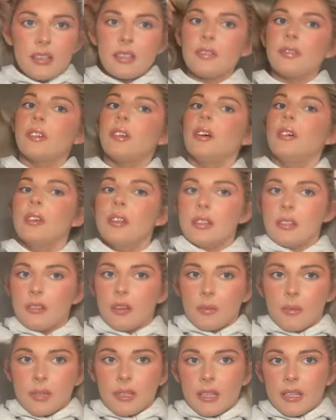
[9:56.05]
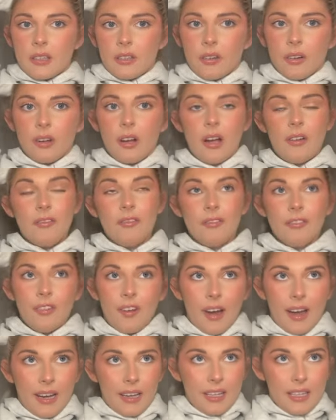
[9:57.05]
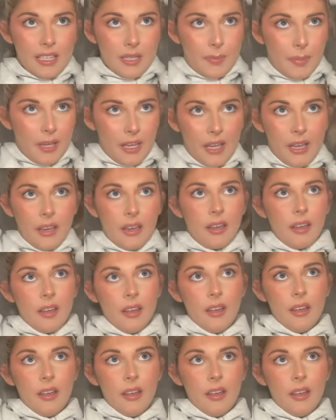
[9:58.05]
I feel like on Instagram and TikTok, I rarely speak.